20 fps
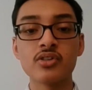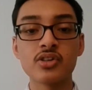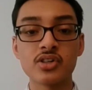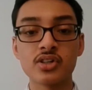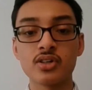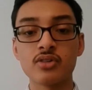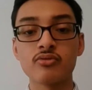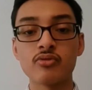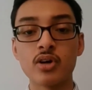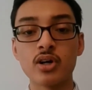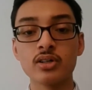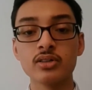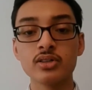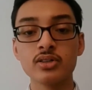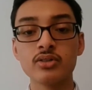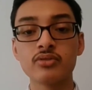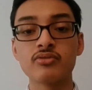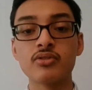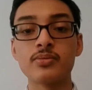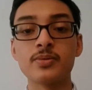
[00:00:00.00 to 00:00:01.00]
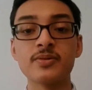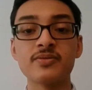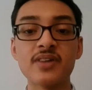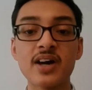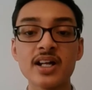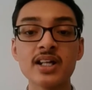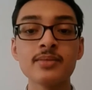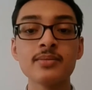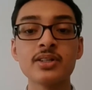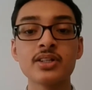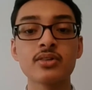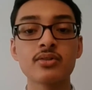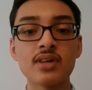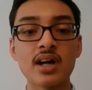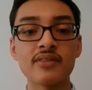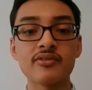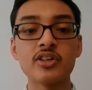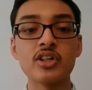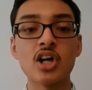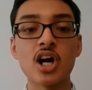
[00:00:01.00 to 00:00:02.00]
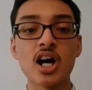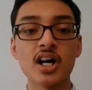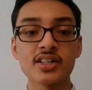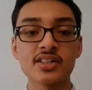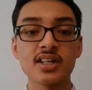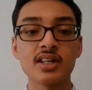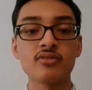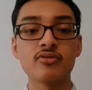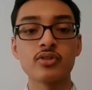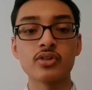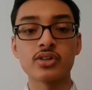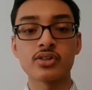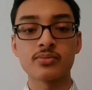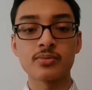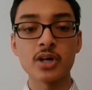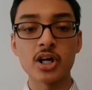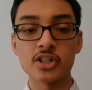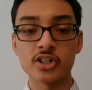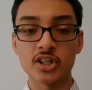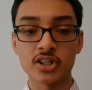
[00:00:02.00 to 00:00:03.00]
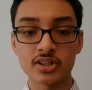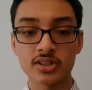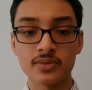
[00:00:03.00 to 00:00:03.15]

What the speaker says: of Waterloo for providing me the graphene oxide for this project.